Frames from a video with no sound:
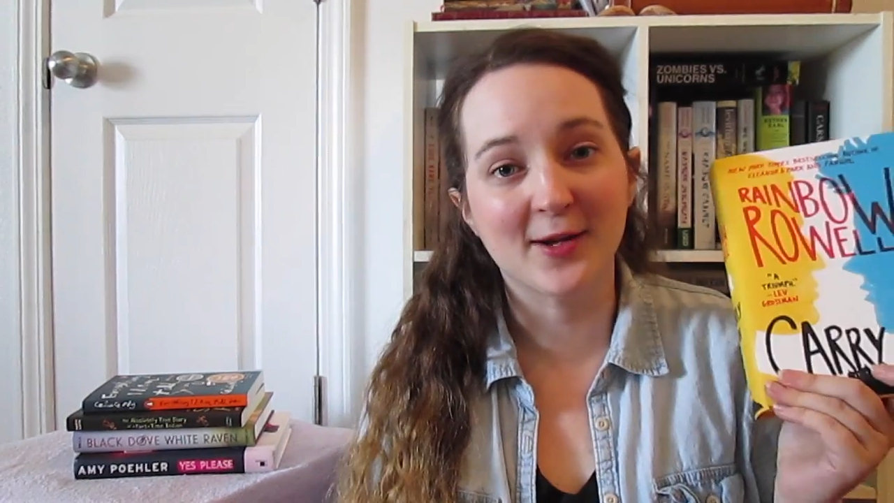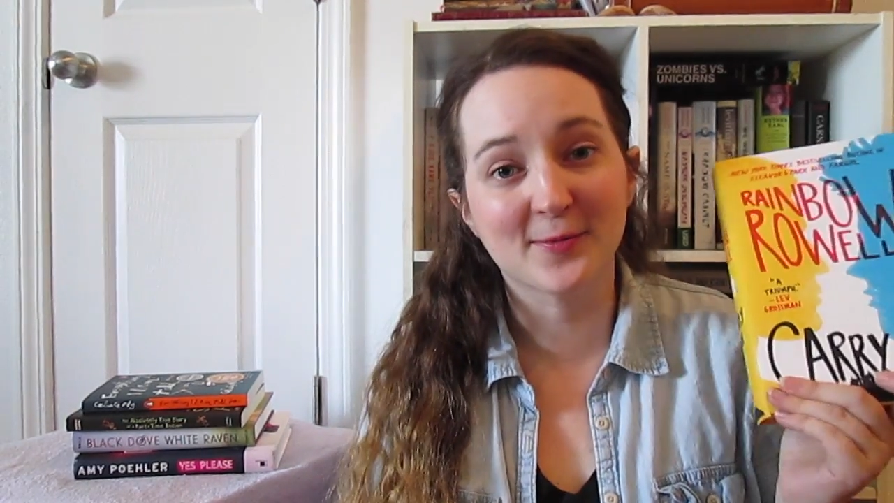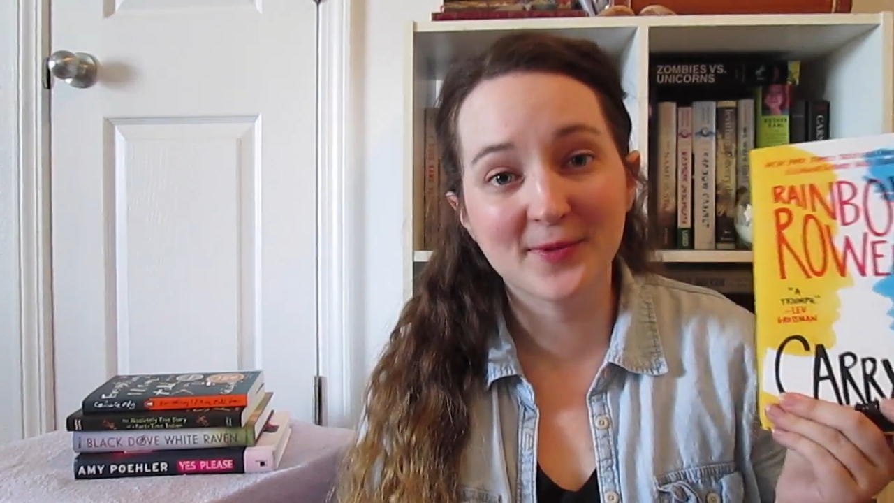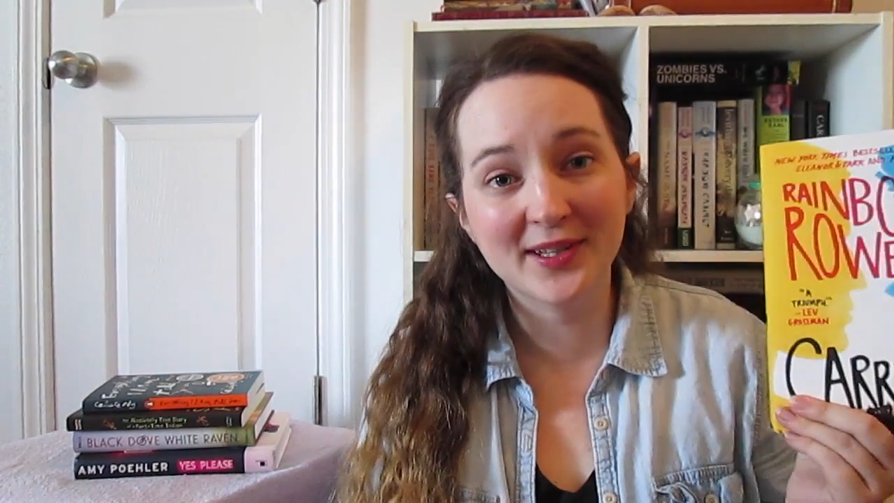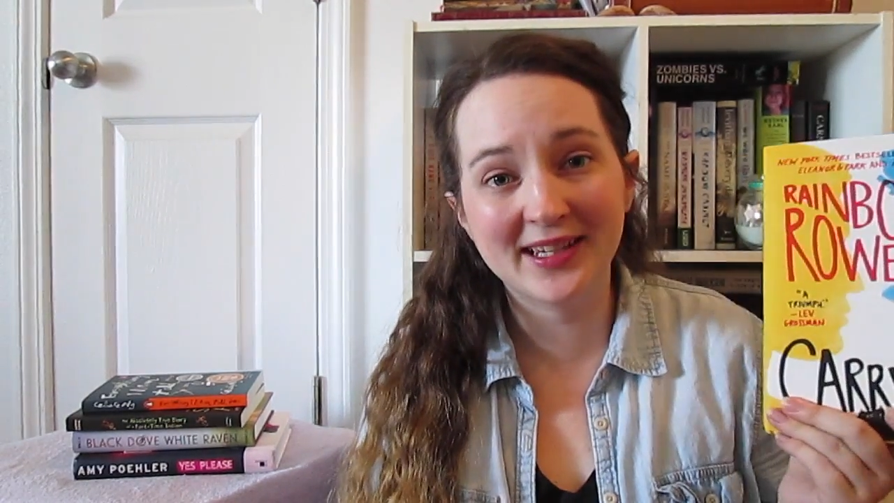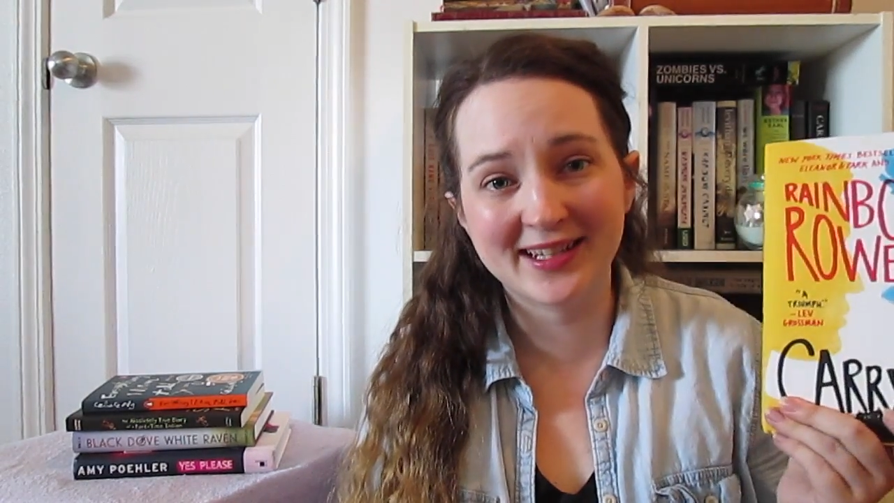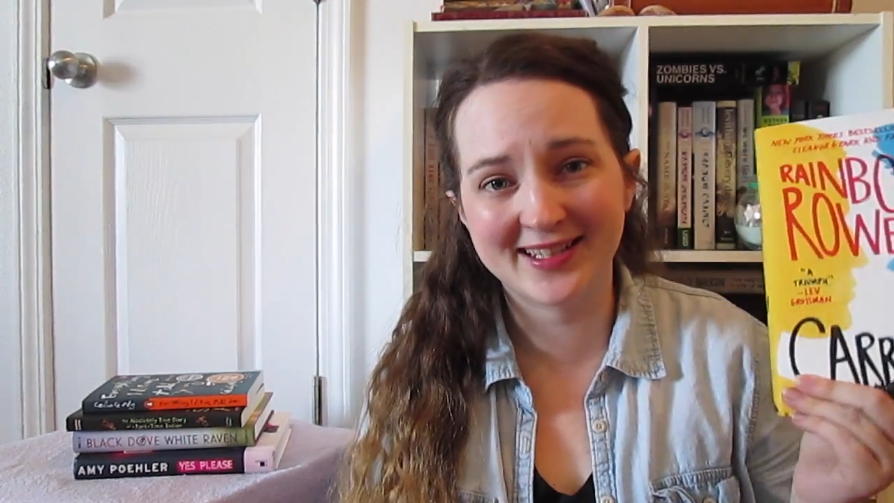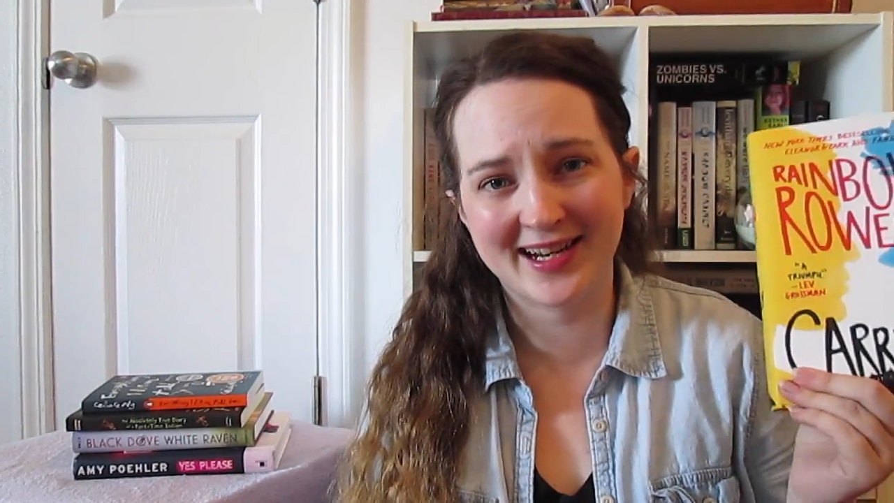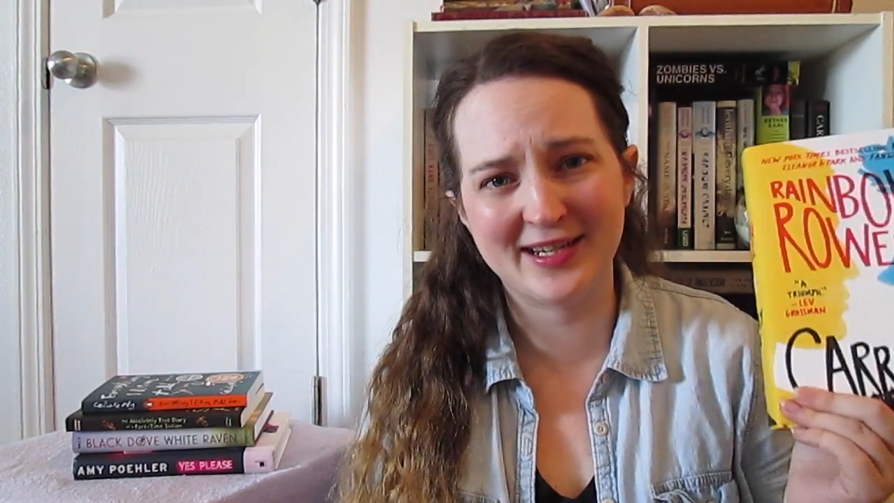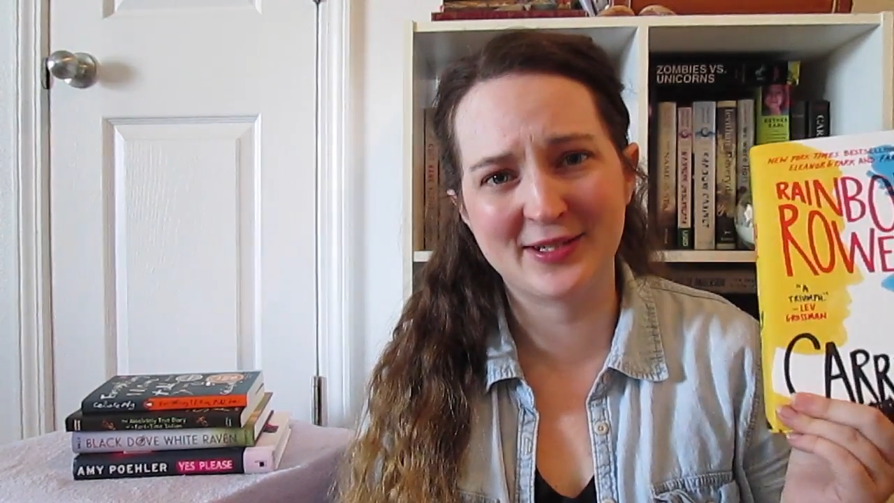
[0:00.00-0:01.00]
I'm really
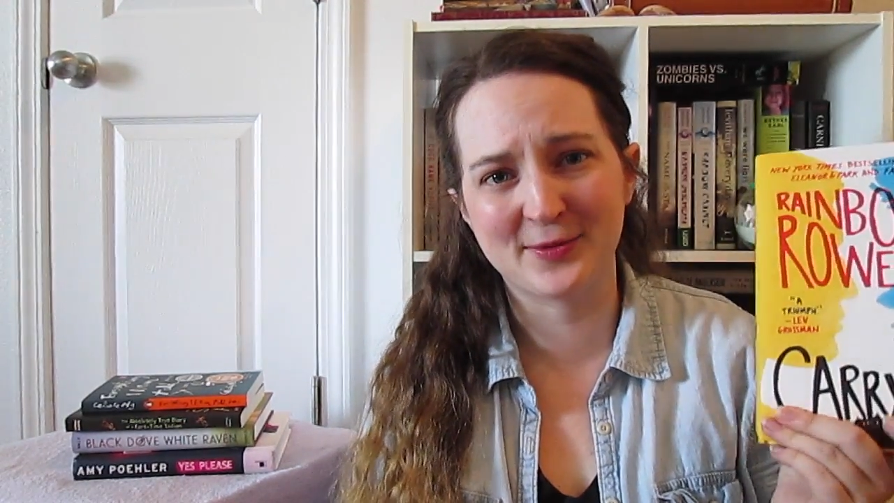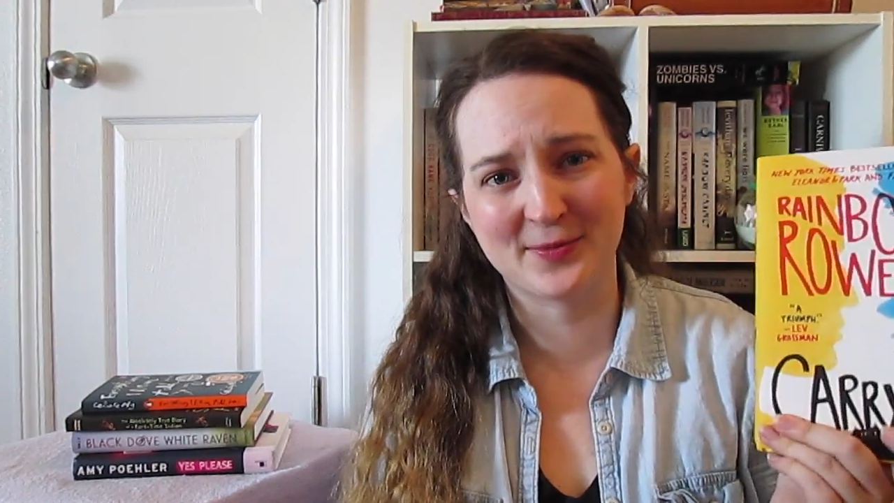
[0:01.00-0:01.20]
excited to